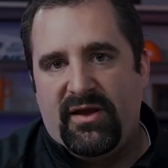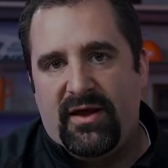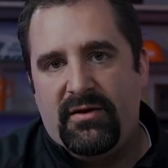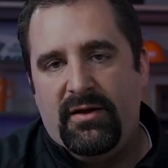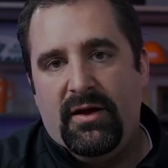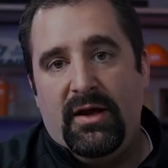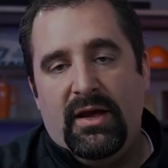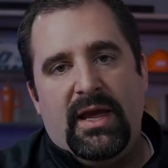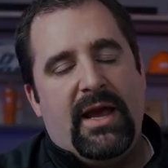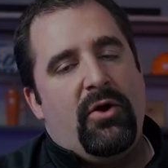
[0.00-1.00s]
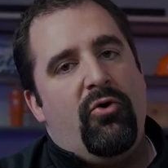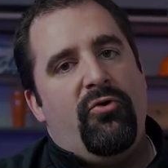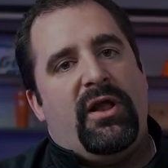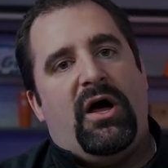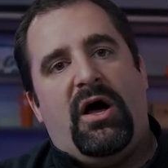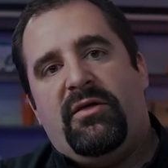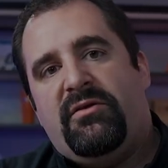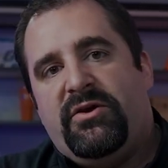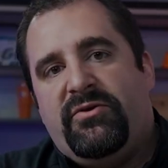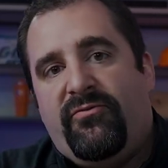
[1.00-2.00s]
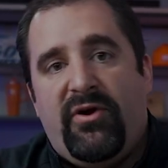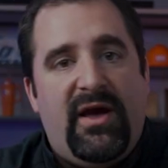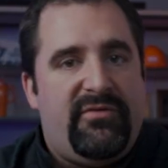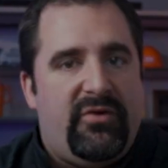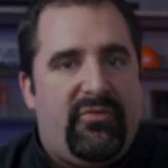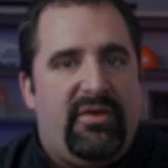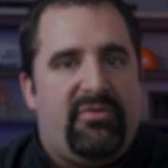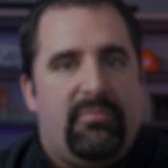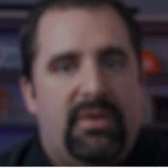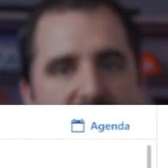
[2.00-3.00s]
data and hold it hostage for a hefty ransom.